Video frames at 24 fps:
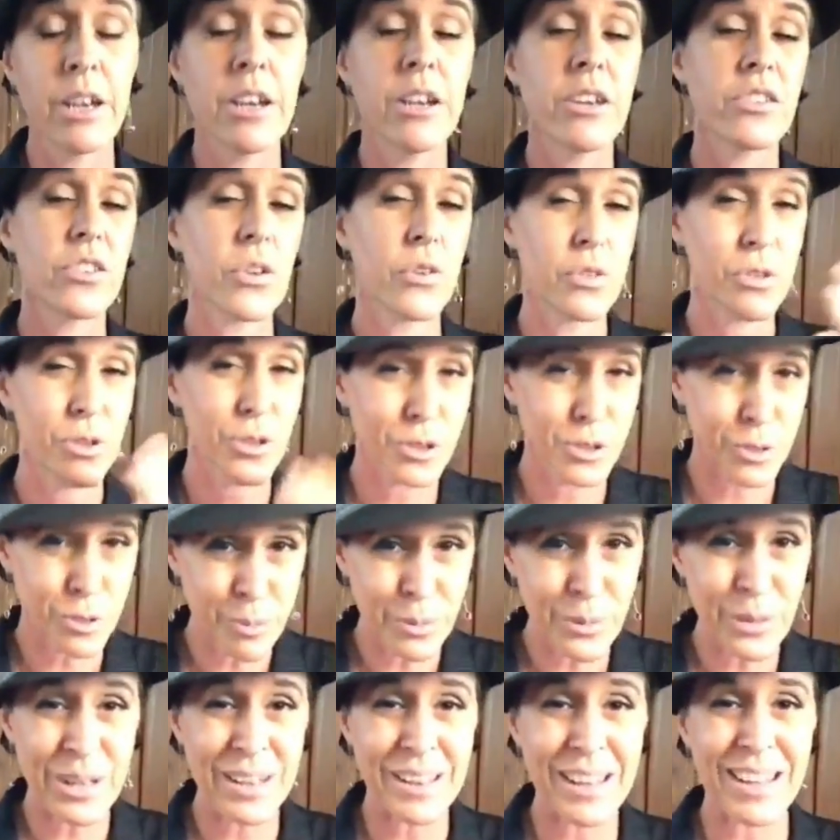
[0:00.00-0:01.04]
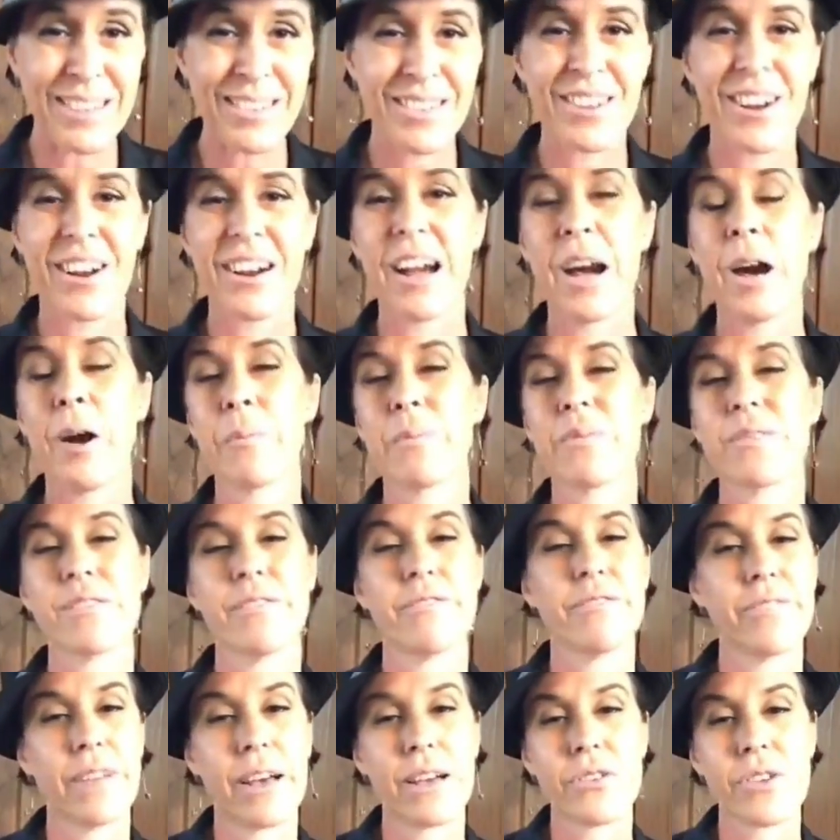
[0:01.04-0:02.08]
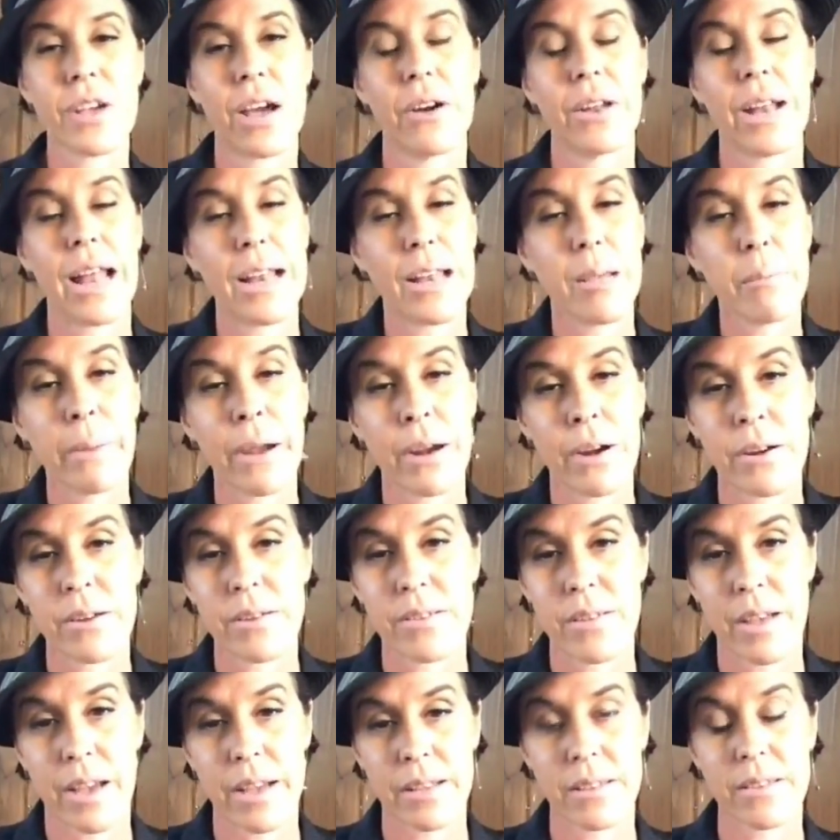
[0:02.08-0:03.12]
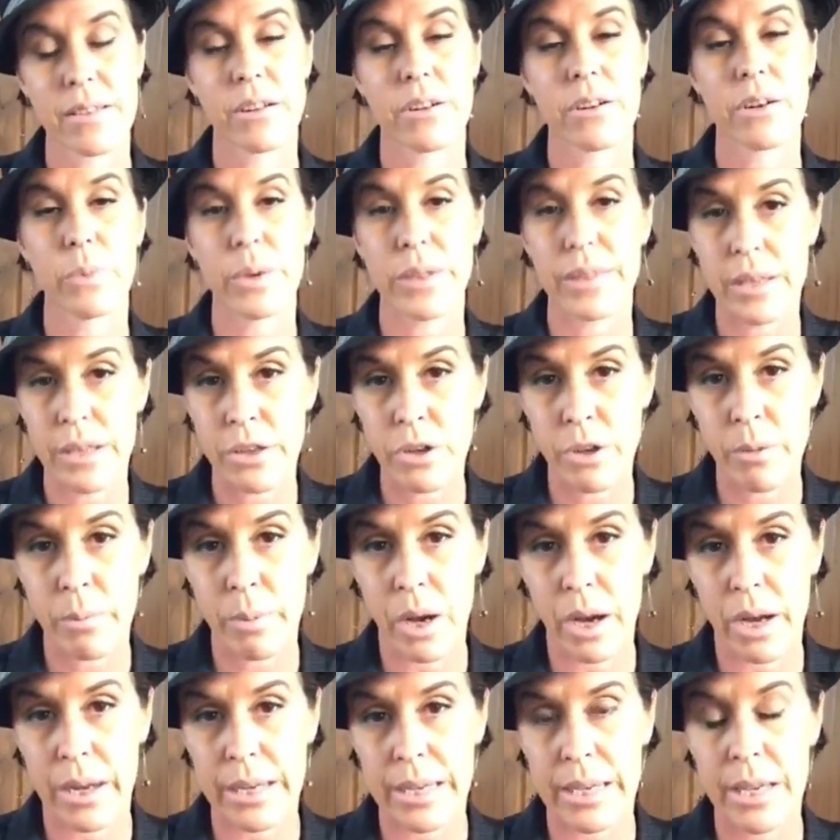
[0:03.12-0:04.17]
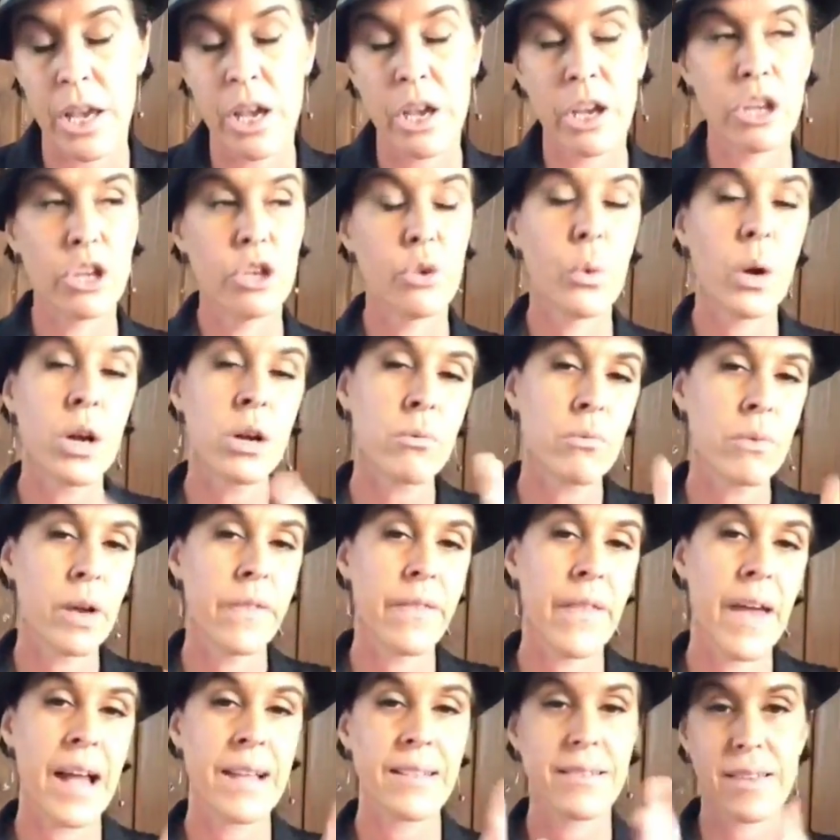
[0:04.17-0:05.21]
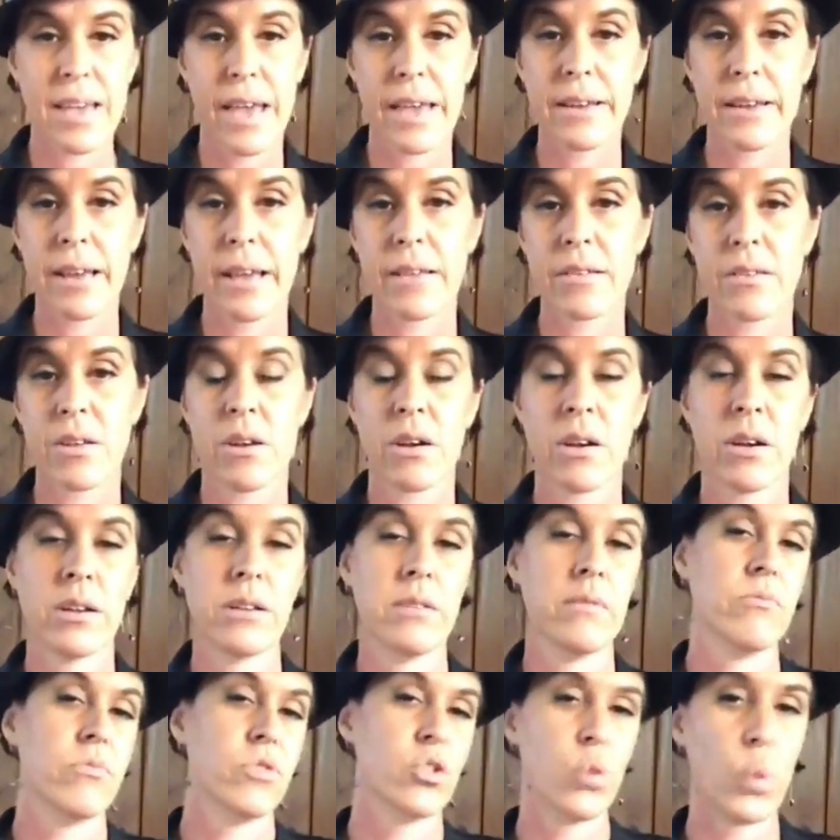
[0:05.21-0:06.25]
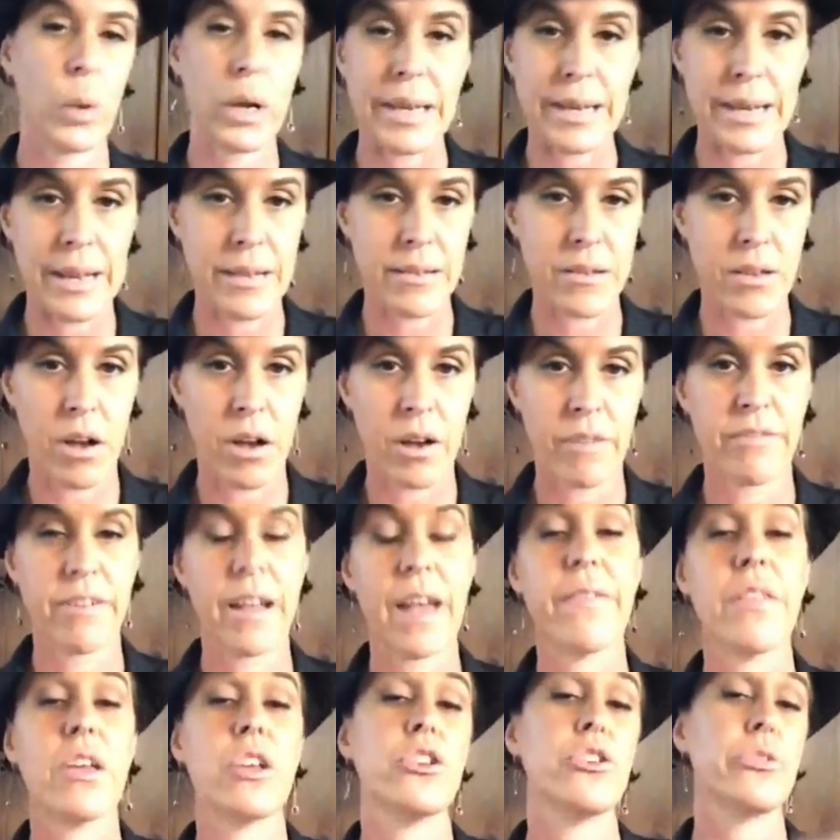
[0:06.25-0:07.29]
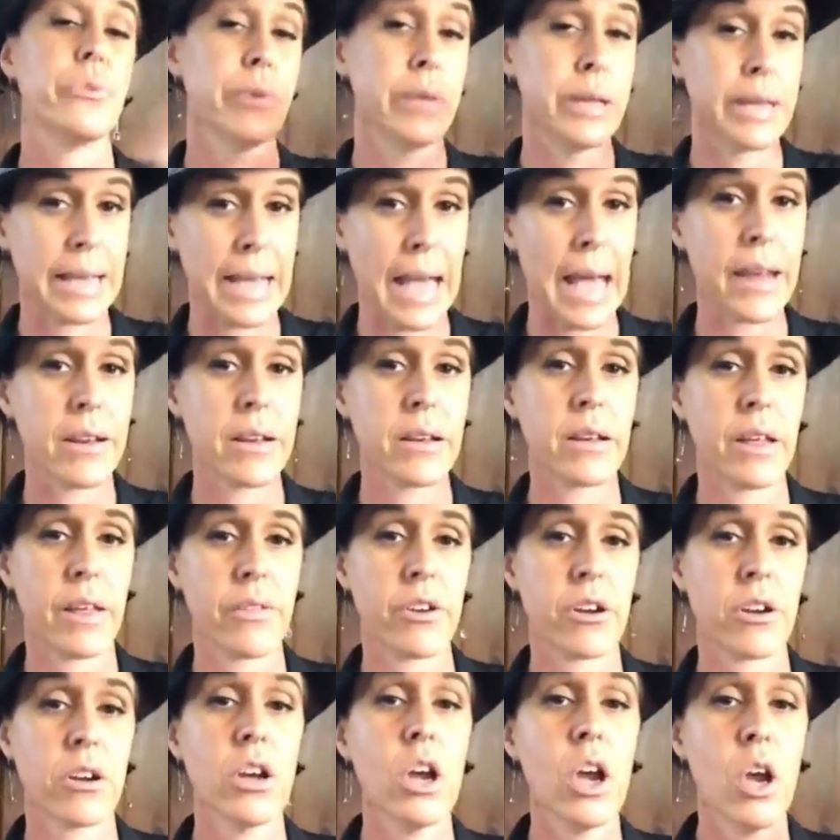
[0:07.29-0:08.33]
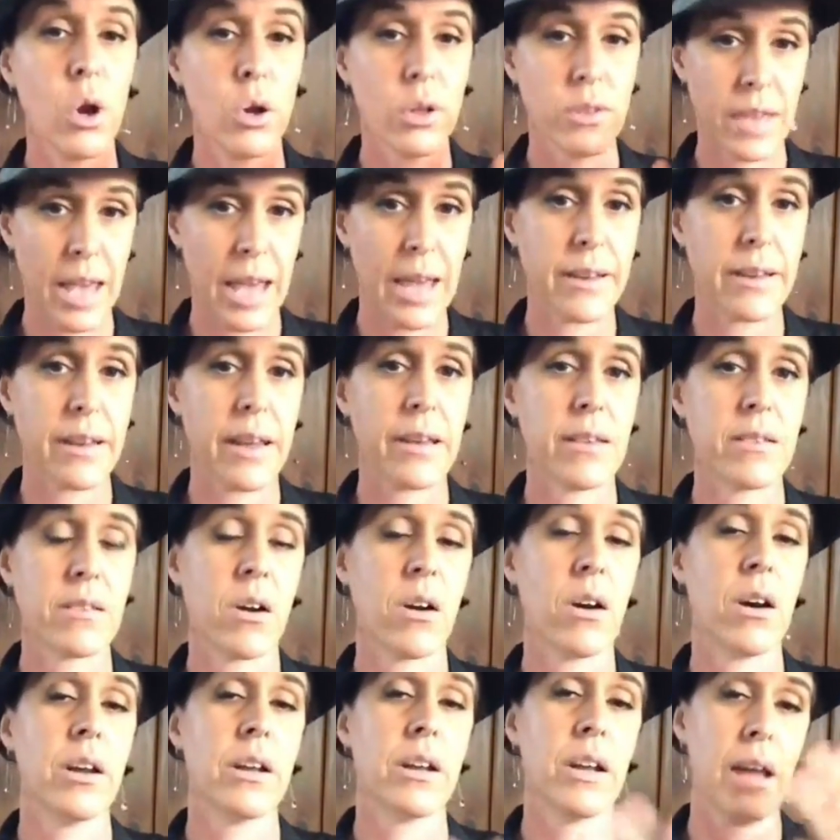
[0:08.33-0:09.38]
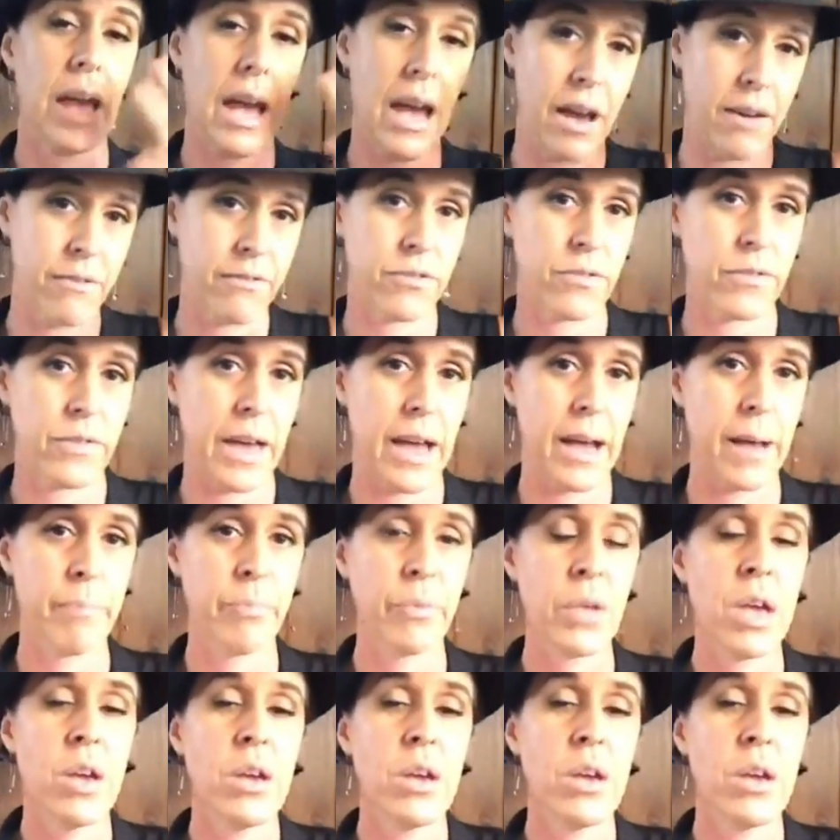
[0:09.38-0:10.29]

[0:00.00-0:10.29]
So the Super Cleansar helps to flush out any parasites that are within your body. You want to run that 10 days on, 20 days off, and then do it again another 10 days on after that.